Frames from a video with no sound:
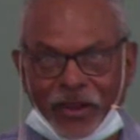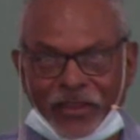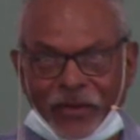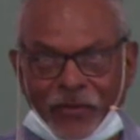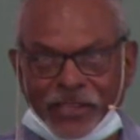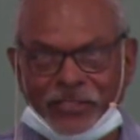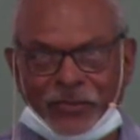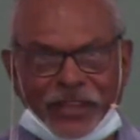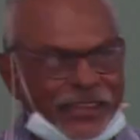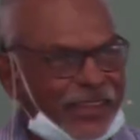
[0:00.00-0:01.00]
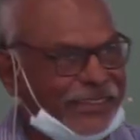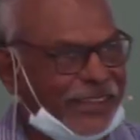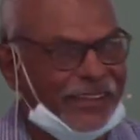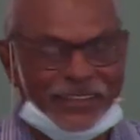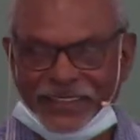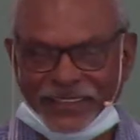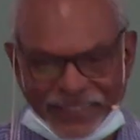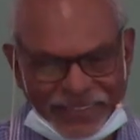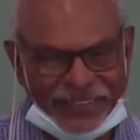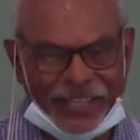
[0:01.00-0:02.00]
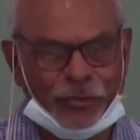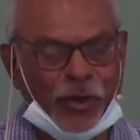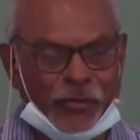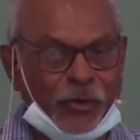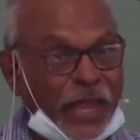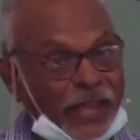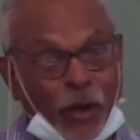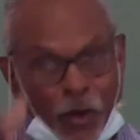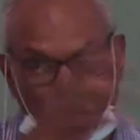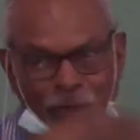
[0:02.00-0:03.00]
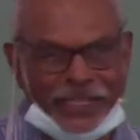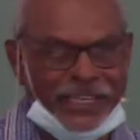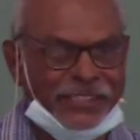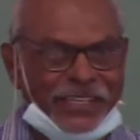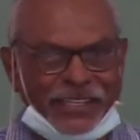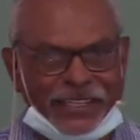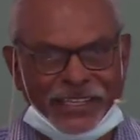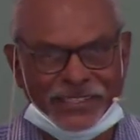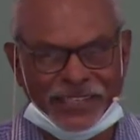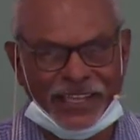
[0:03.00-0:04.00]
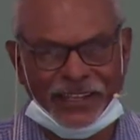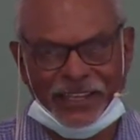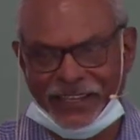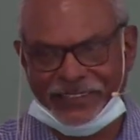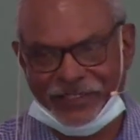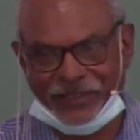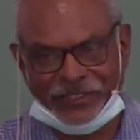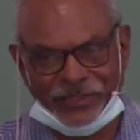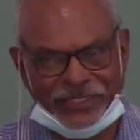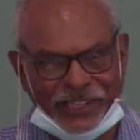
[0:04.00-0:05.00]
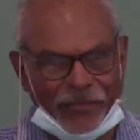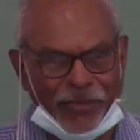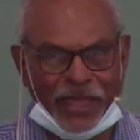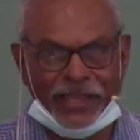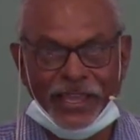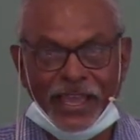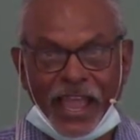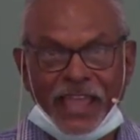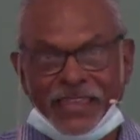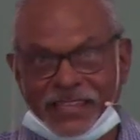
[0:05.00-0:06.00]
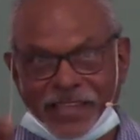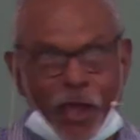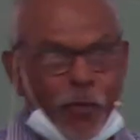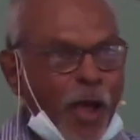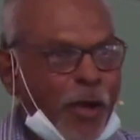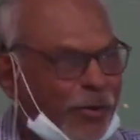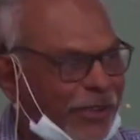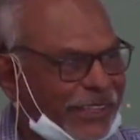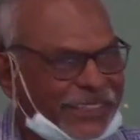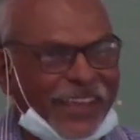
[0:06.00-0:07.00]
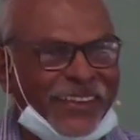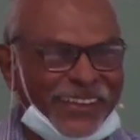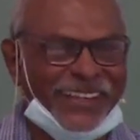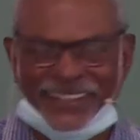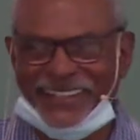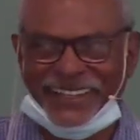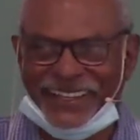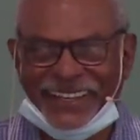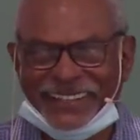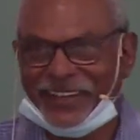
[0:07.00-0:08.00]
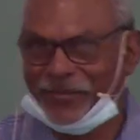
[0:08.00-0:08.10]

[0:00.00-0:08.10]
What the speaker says: Rachel would know that. So, that's why I'm cool. And all the kids, you hear the kids say to Adele and Blake, hey, there's Owo. So I'm